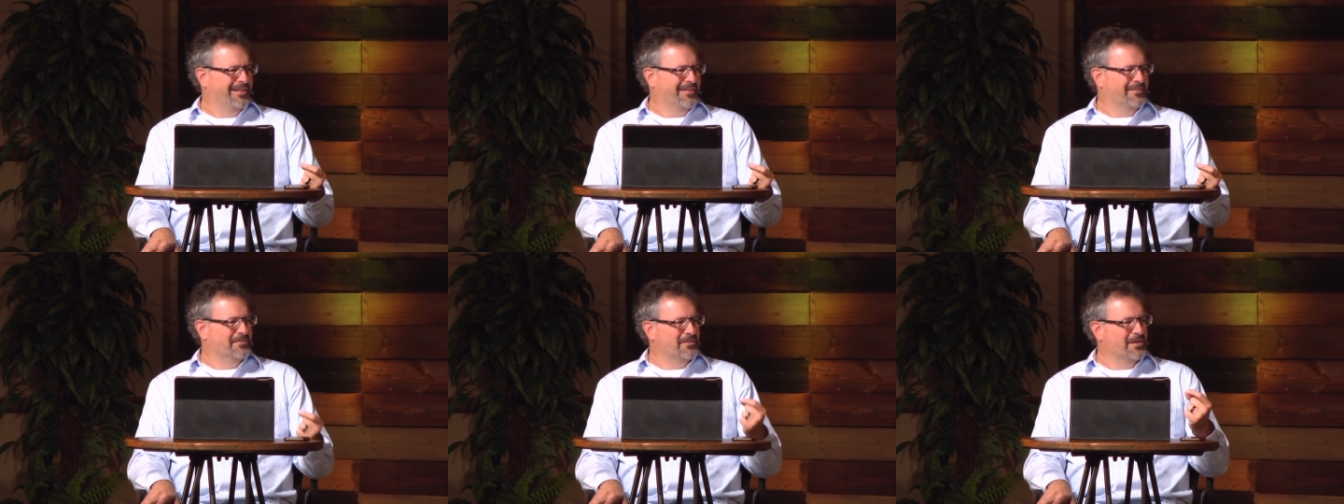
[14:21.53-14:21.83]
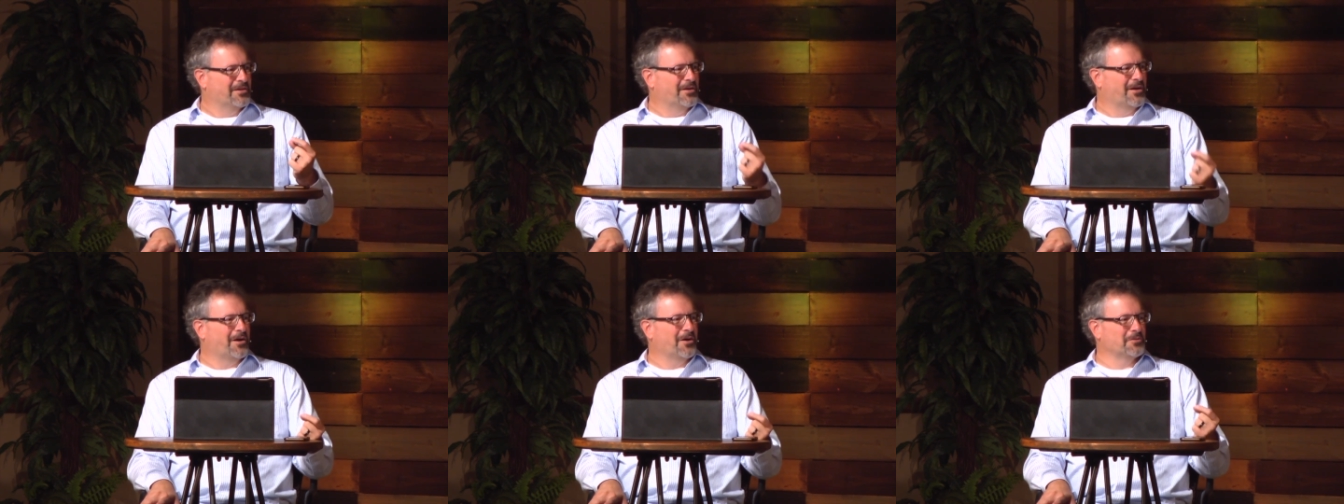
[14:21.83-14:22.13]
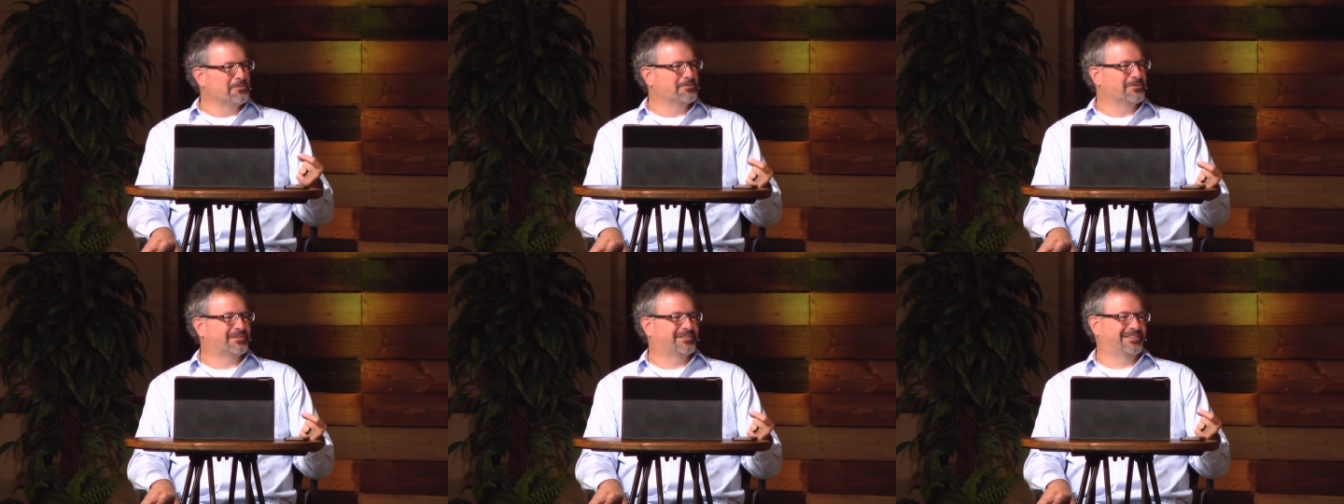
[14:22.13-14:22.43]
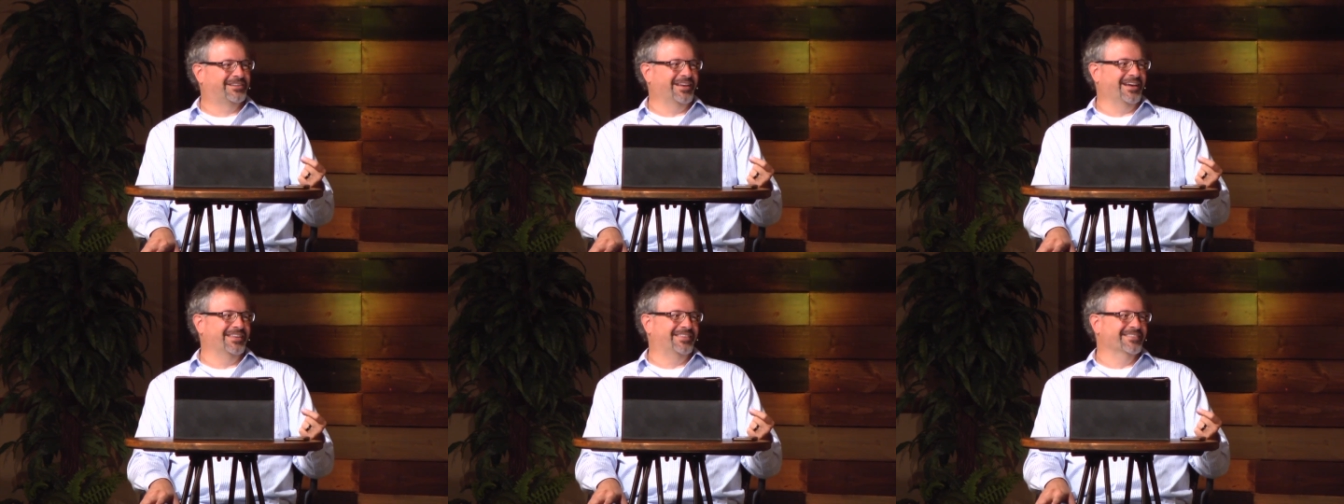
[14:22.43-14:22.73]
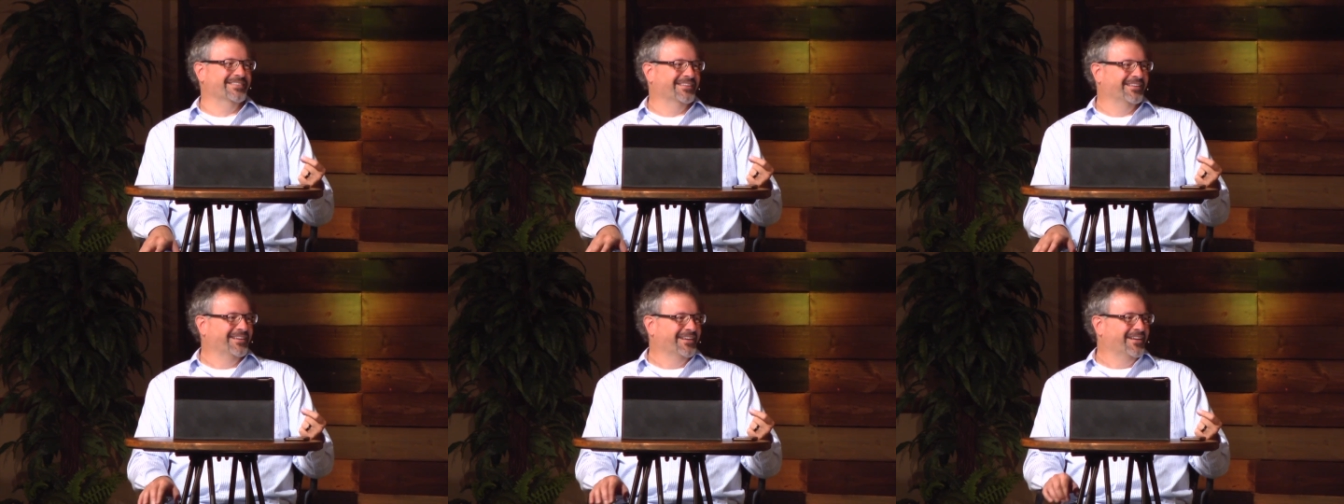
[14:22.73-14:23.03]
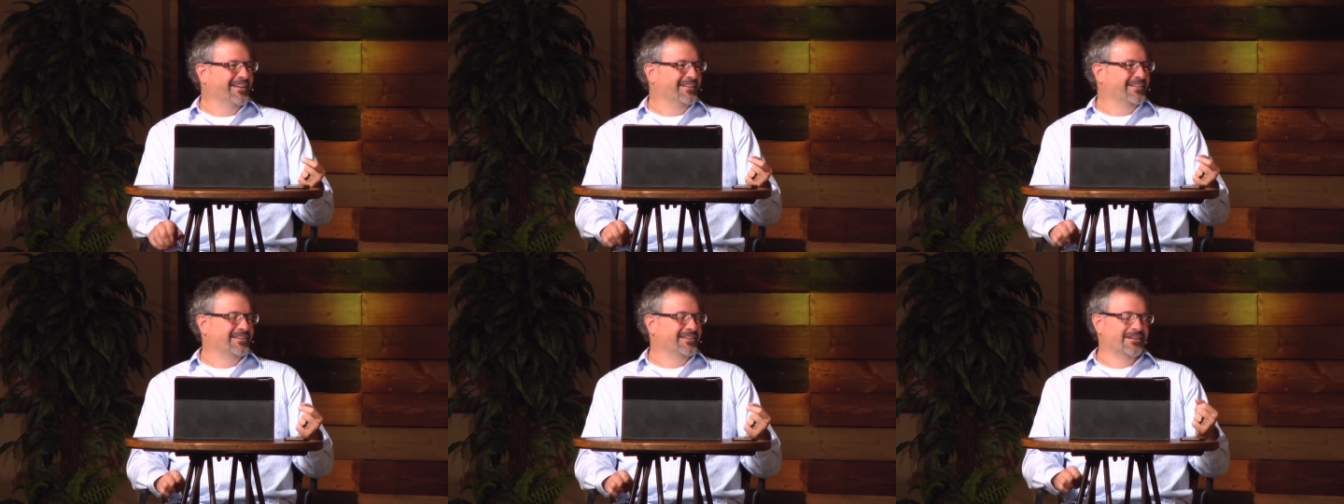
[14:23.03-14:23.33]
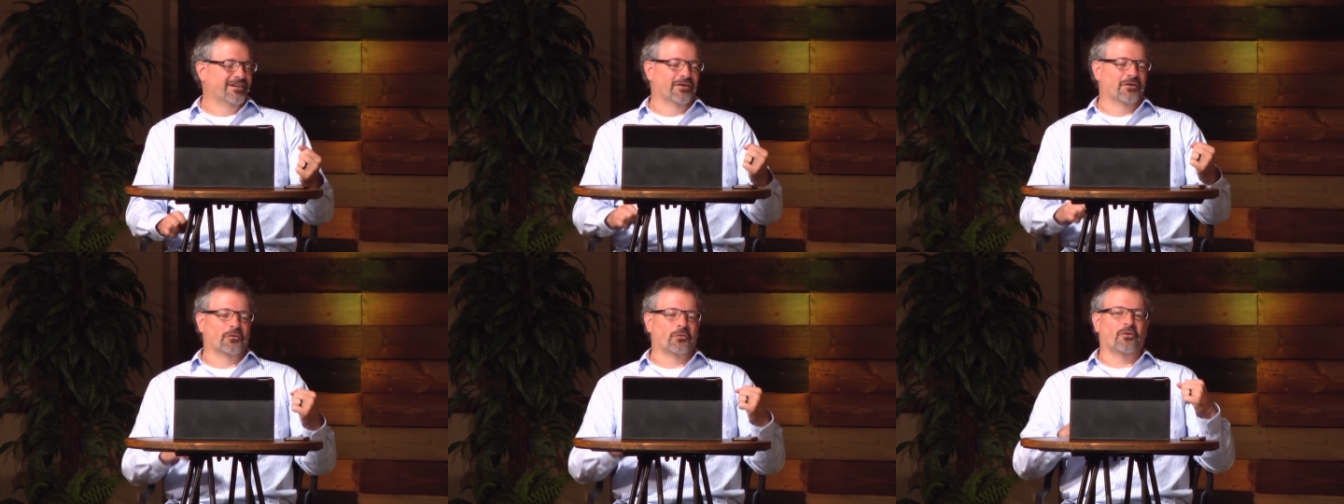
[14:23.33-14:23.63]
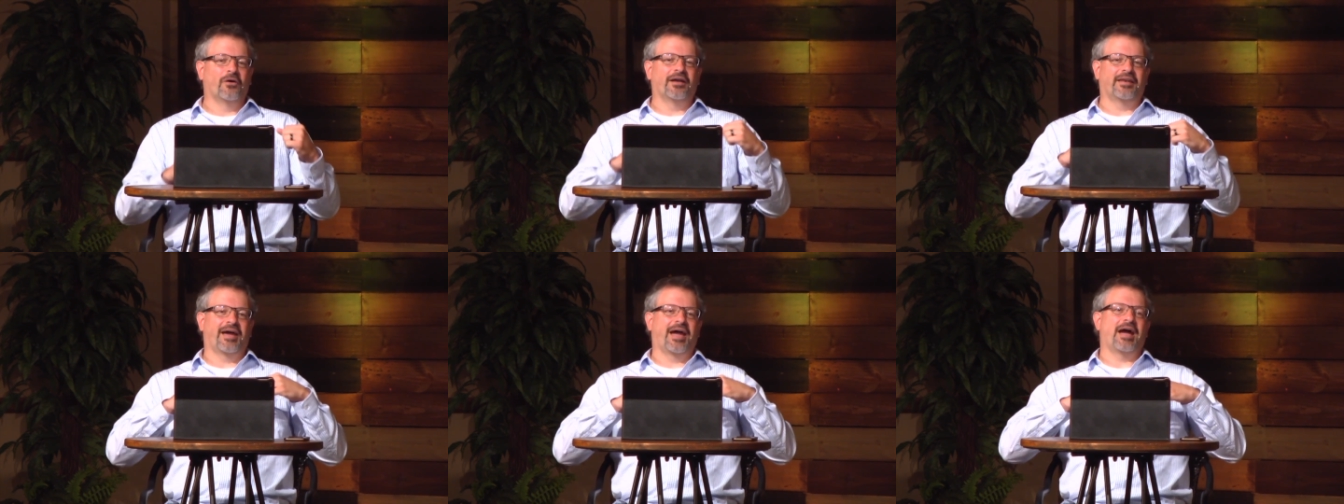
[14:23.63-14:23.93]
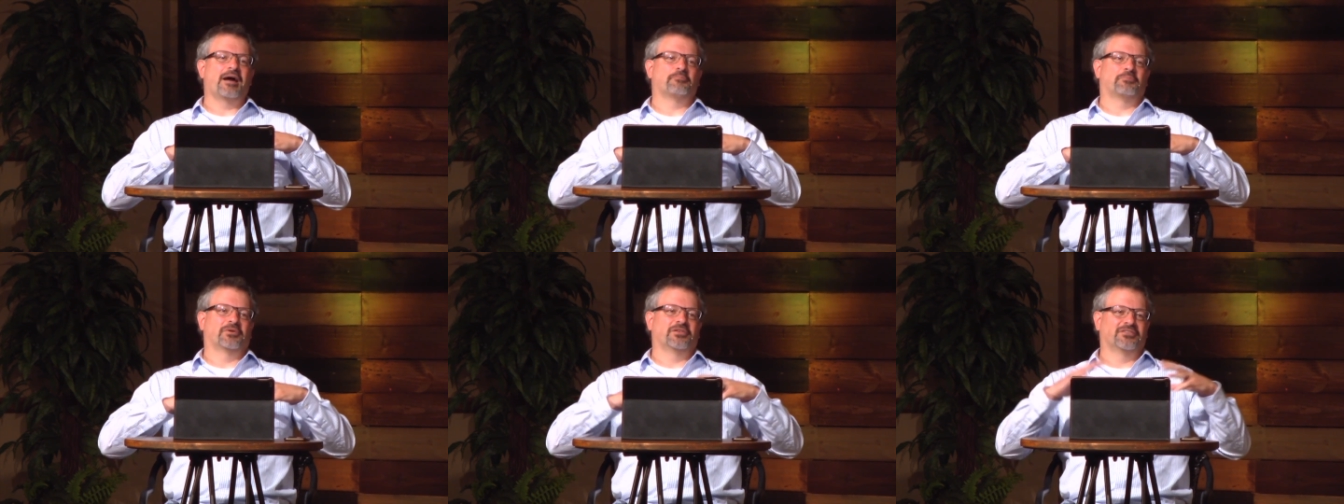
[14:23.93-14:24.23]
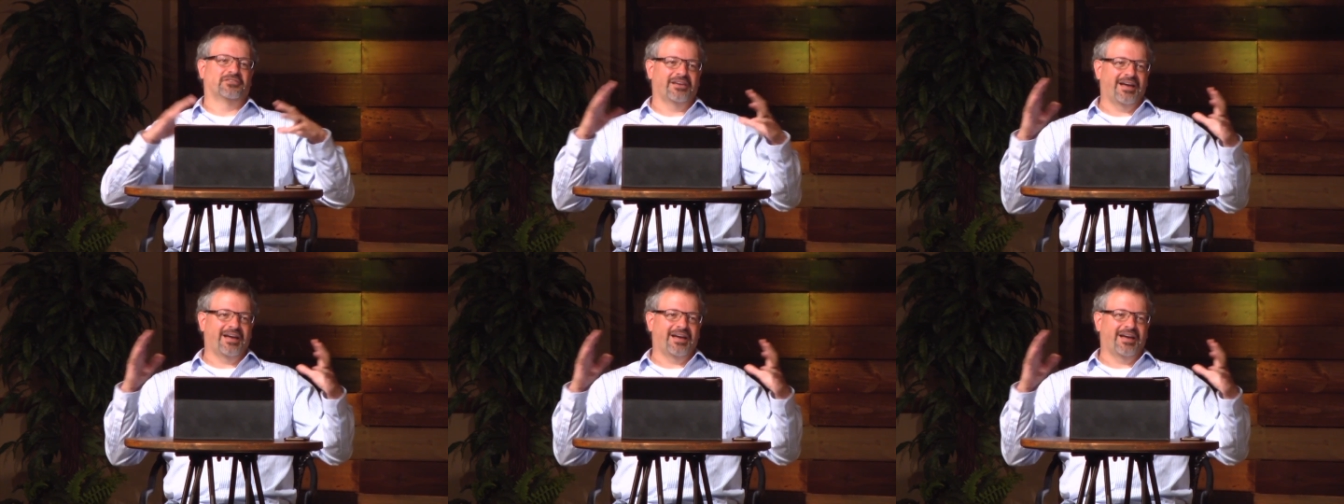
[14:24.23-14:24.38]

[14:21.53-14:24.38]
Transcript: Then all of a sudden, you know, what happens